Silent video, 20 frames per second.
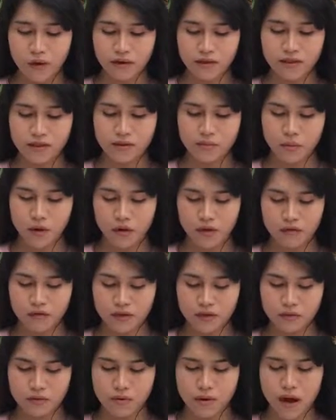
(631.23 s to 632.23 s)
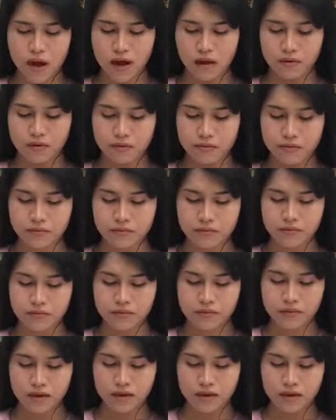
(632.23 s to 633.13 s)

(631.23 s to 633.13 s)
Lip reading: floors above the ground.